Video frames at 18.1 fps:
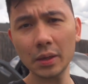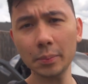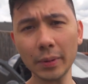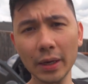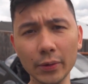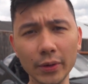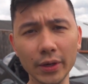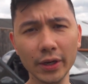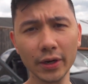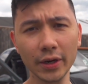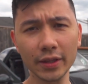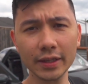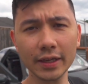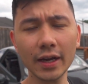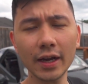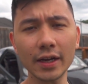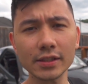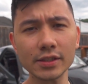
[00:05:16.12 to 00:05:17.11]
Back working on the
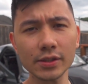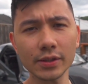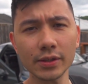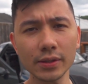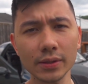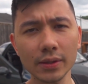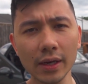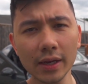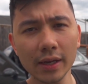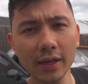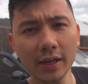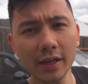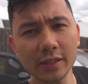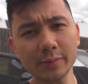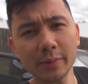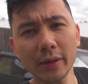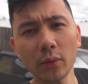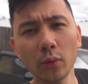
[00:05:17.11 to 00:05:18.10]
car. So
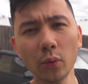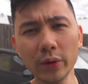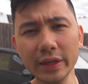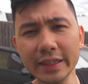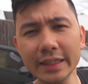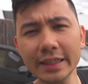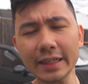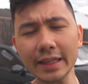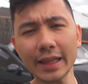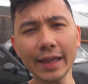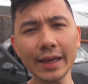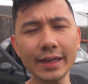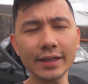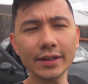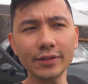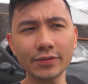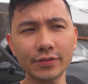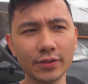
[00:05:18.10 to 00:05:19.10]
it's about a week
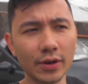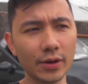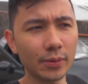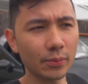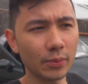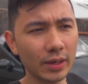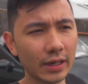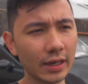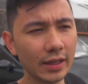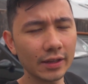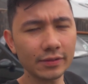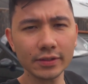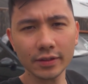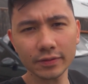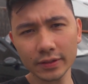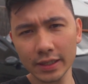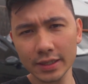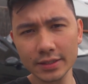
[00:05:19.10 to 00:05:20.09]
later from when I left
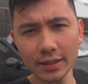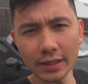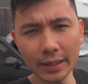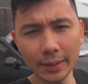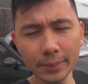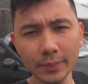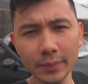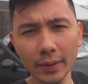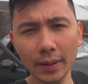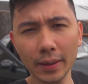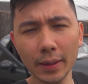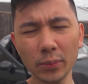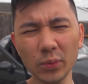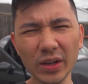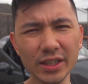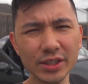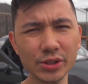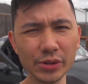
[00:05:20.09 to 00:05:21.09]
off last time.
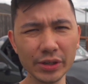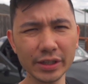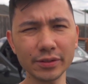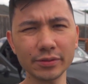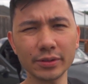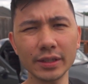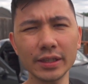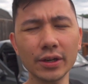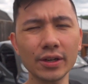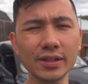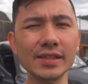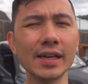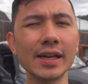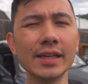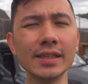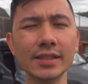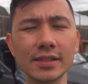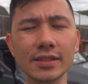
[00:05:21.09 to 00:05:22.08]
We had a string of really hot
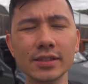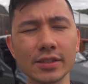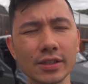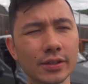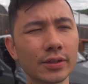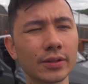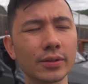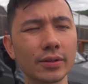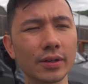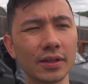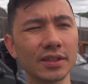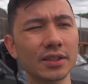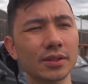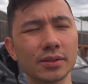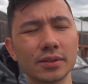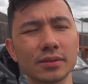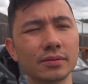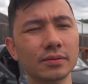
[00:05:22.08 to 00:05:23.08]
days, so I
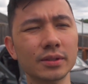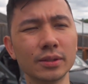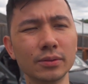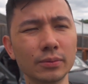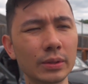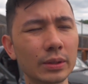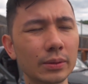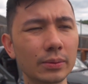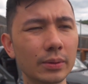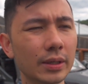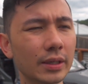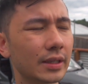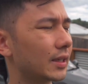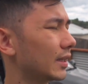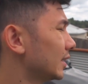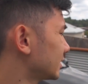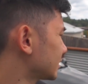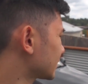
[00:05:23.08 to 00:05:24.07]
just didn't want to
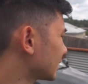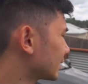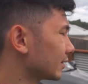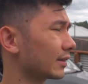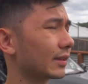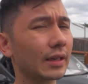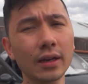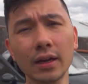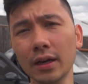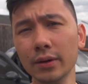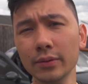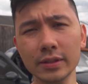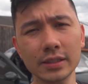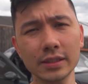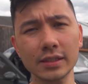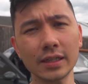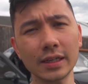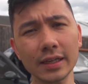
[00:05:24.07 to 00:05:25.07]
work outside on the car when
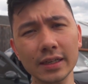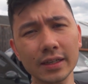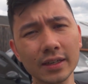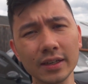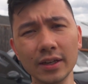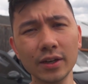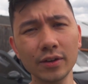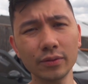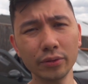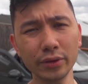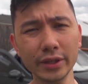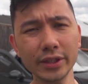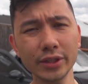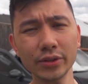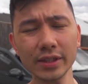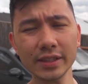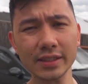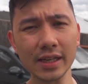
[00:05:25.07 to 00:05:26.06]
it's like 40
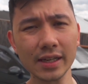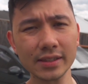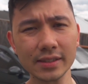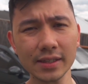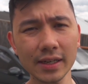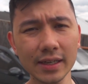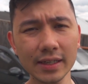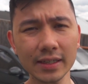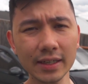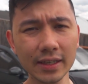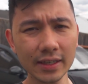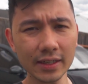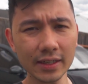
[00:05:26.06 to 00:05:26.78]
degrees outside